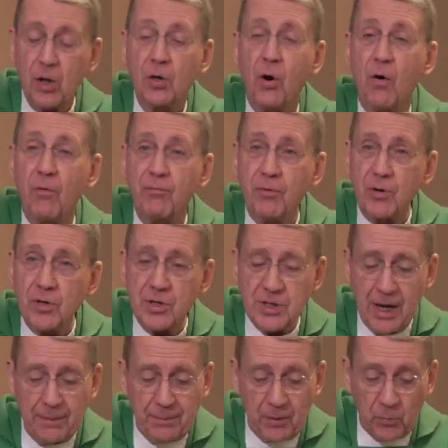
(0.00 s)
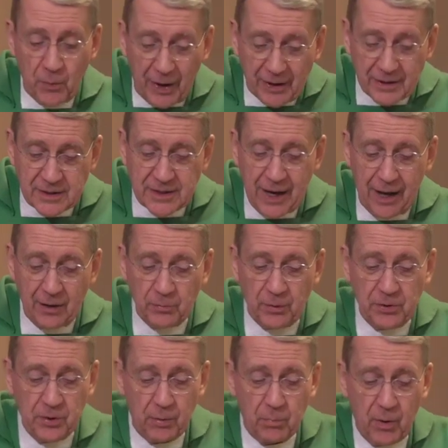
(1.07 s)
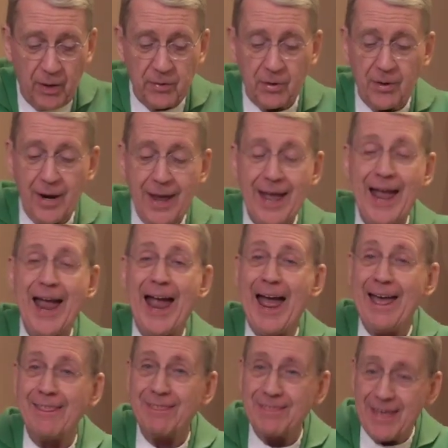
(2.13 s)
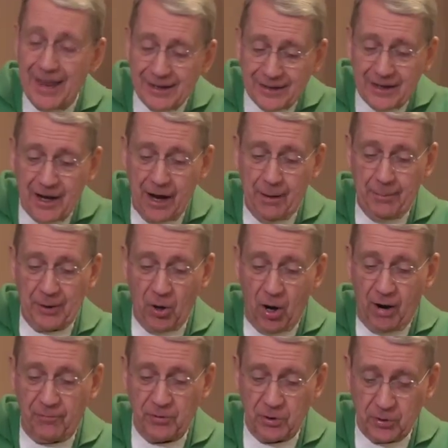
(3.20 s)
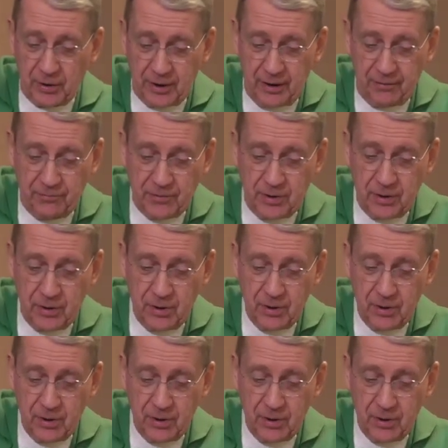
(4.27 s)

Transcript: Go first and be reconciled with your brother, and then come and offer your gift.